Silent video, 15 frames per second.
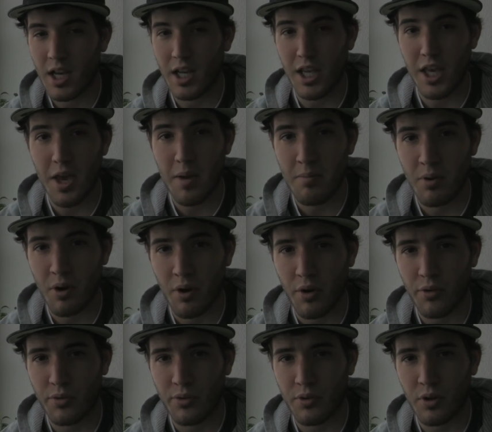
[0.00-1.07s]
Lieb
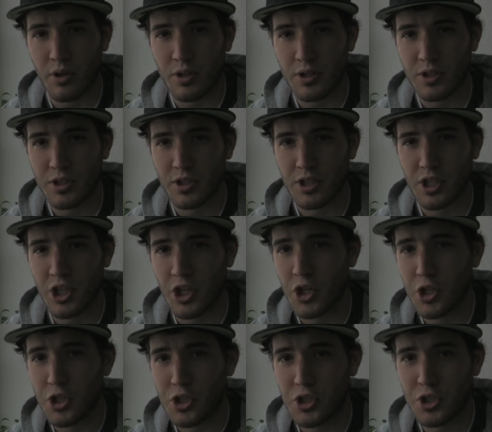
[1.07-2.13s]
I
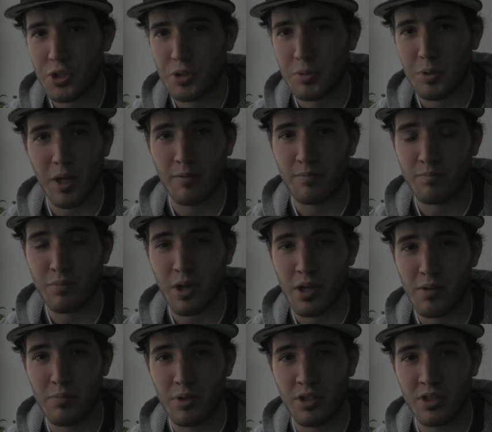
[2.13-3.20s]

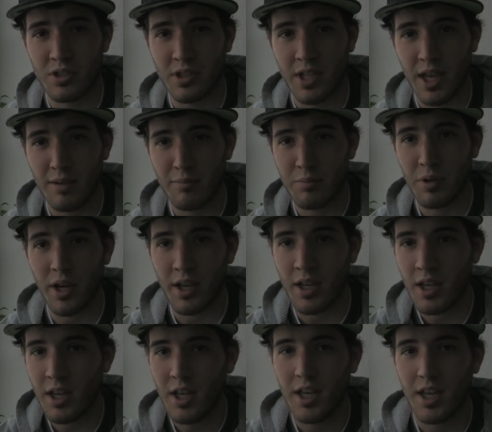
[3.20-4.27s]
probably butchered that, but
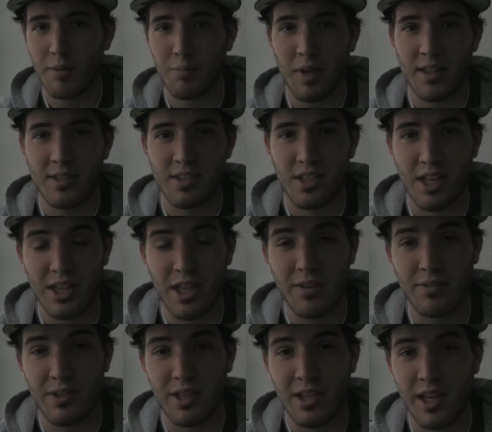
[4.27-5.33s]
it means uh,
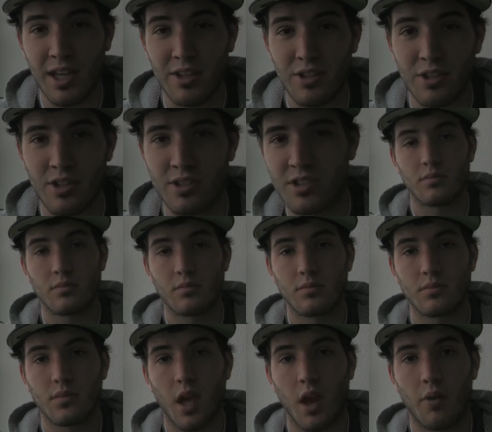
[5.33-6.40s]
lovely lady church.
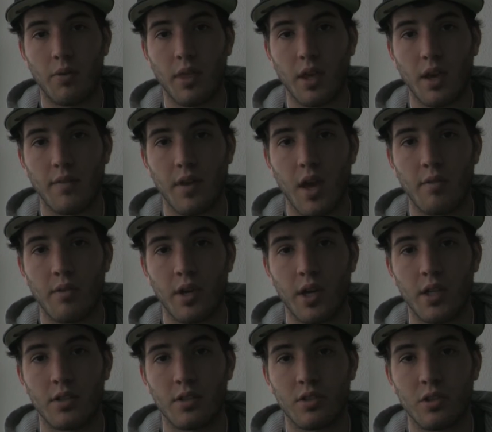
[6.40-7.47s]
I don't think I've ever
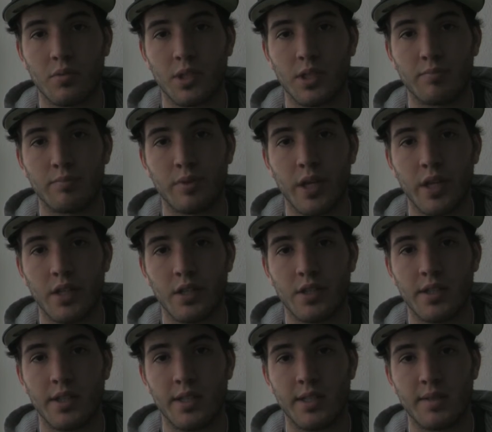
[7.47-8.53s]
eaten so much bread and
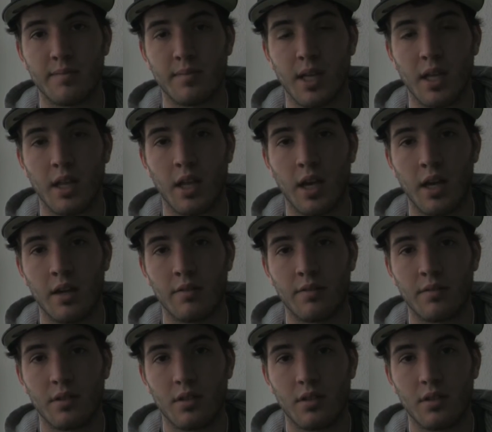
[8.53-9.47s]
cheese in my life.